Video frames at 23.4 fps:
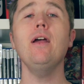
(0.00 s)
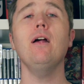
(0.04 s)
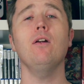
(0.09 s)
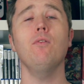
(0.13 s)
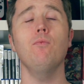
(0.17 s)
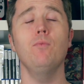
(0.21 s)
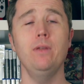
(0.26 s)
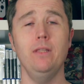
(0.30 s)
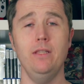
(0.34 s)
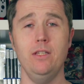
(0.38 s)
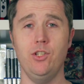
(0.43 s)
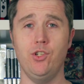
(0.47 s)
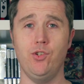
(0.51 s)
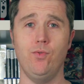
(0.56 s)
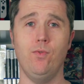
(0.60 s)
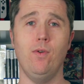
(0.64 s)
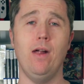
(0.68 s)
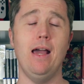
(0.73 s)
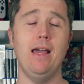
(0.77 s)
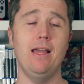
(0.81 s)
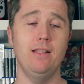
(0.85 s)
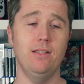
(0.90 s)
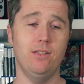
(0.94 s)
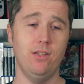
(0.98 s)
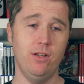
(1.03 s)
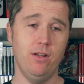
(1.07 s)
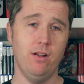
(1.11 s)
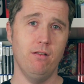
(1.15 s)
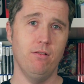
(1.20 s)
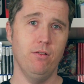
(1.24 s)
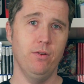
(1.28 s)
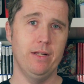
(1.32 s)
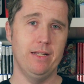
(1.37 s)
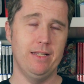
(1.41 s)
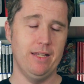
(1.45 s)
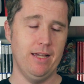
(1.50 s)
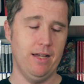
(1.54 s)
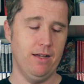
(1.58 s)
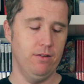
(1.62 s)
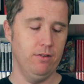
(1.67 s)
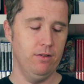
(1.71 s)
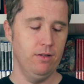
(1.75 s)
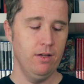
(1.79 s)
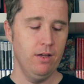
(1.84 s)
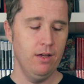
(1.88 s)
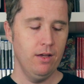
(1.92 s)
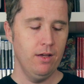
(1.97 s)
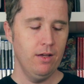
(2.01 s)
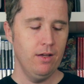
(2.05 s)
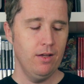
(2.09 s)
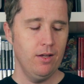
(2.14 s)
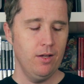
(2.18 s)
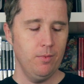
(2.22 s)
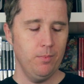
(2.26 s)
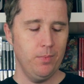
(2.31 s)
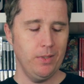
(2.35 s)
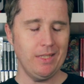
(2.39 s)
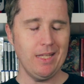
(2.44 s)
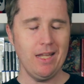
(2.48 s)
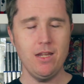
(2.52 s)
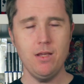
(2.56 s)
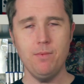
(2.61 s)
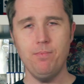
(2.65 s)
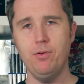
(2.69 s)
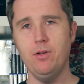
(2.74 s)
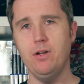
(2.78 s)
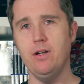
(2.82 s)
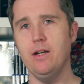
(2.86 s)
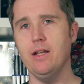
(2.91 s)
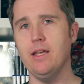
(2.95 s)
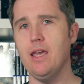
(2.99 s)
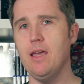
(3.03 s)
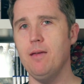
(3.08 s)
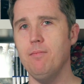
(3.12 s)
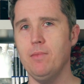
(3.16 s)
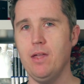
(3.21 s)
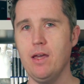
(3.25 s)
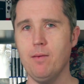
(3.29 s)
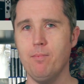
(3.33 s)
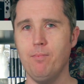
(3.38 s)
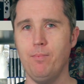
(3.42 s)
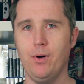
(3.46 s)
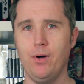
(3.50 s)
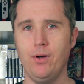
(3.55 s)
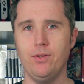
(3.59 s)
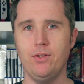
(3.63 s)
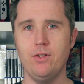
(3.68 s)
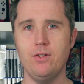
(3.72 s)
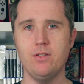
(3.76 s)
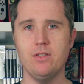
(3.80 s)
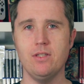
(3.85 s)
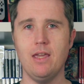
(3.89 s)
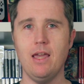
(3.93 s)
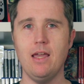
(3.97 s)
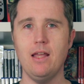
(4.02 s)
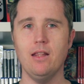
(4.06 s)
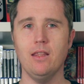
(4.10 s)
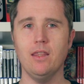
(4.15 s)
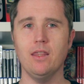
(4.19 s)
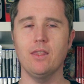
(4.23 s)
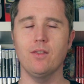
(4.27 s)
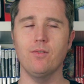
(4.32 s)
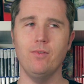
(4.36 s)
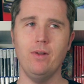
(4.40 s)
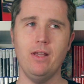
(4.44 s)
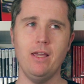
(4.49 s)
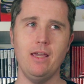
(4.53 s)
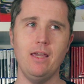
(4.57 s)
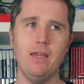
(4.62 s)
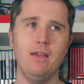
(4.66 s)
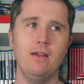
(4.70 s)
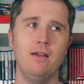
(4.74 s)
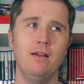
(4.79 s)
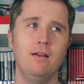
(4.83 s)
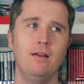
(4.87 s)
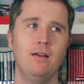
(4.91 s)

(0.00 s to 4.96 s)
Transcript: are really trying to narrow it down. But then you put in a game like Baldur's Gate 3,